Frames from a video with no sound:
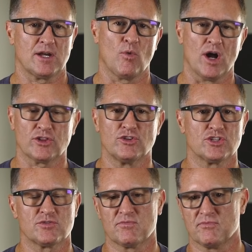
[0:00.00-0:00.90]
I walked through
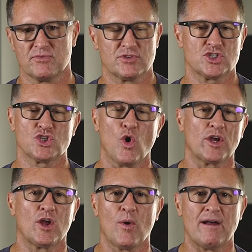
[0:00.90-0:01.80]
this
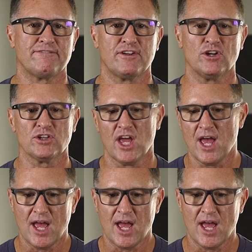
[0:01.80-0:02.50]
soaking wet field,